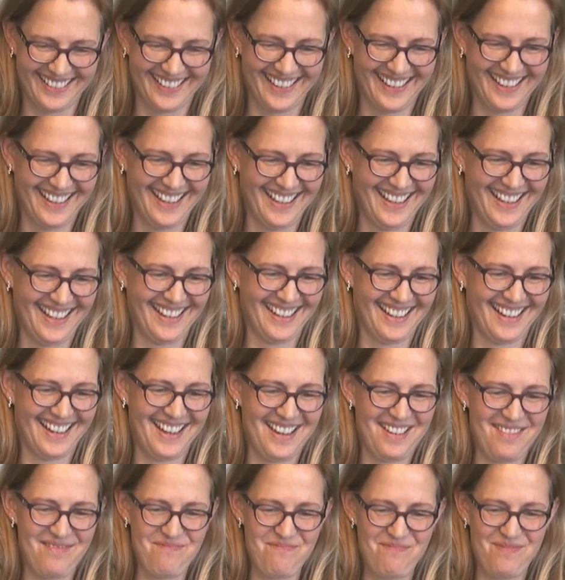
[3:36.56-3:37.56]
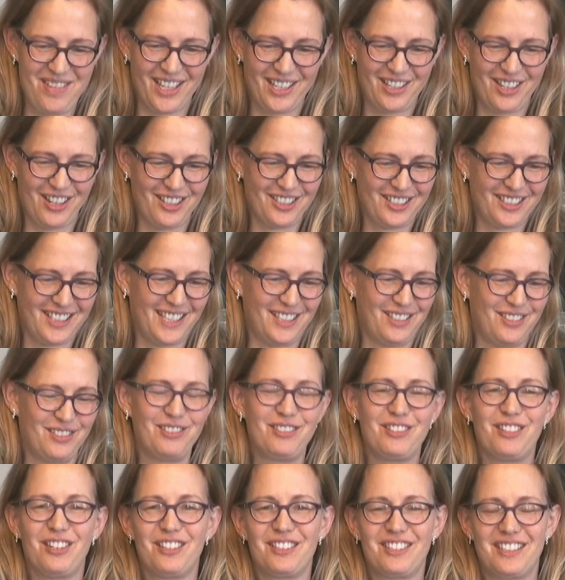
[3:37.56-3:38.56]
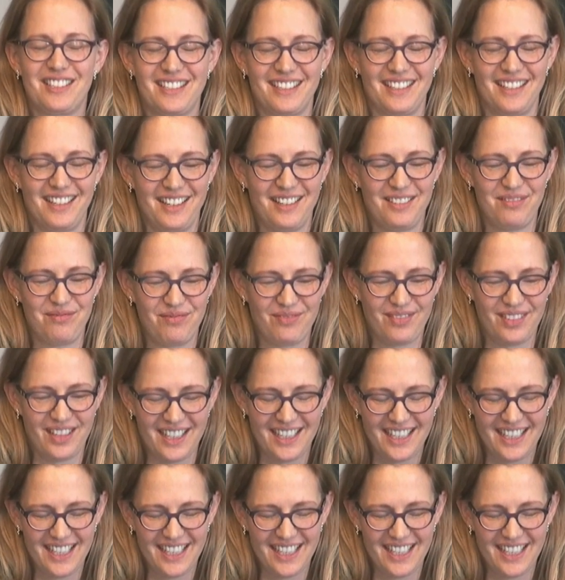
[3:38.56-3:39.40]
um, because they do not um,